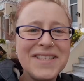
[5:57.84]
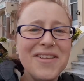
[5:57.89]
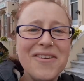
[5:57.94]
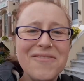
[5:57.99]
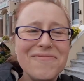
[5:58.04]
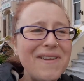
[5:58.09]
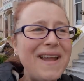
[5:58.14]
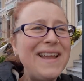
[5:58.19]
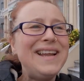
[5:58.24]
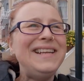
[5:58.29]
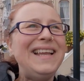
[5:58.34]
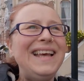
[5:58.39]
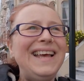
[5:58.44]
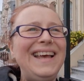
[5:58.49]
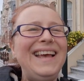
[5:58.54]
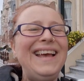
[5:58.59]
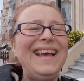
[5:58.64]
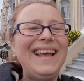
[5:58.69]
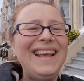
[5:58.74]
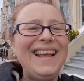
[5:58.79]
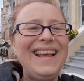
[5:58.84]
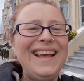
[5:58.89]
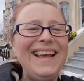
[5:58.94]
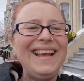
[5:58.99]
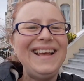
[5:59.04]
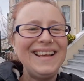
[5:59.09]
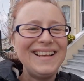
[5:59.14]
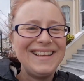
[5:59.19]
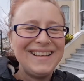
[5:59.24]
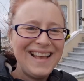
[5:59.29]
It's not
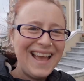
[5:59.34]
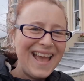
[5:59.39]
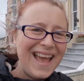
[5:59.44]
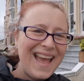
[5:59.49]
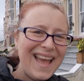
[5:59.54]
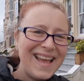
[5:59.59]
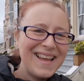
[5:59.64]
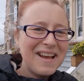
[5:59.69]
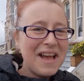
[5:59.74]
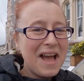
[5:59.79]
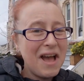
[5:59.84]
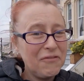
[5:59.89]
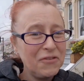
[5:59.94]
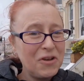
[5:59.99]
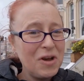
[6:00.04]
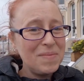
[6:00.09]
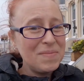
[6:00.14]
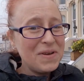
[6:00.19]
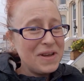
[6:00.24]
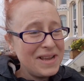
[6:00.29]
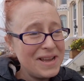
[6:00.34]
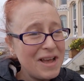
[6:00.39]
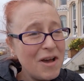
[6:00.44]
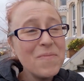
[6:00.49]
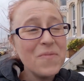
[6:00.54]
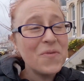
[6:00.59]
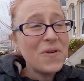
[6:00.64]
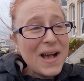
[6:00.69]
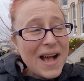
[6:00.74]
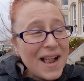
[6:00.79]
raining. Yay. I have got my
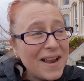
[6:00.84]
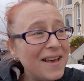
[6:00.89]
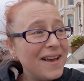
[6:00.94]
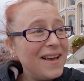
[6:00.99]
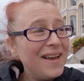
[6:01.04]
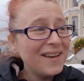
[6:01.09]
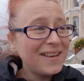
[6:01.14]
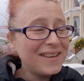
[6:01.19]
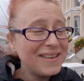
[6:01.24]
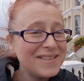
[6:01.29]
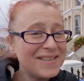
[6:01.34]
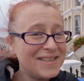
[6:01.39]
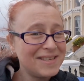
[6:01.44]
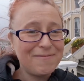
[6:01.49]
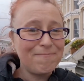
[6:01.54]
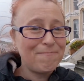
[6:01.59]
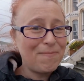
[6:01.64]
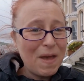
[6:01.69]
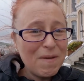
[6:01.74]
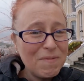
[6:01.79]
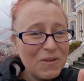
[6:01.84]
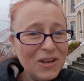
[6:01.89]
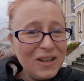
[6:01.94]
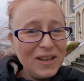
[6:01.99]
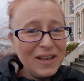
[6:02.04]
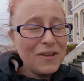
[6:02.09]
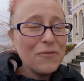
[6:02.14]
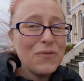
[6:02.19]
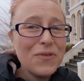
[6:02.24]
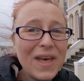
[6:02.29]
umbrella because I'm
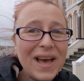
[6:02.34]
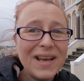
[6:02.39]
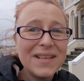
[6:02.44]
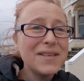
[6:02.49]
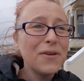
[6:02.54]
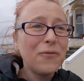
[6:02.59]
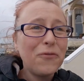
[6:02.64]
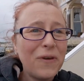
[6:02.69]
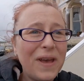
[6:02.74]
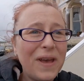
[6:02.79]
not leaving that to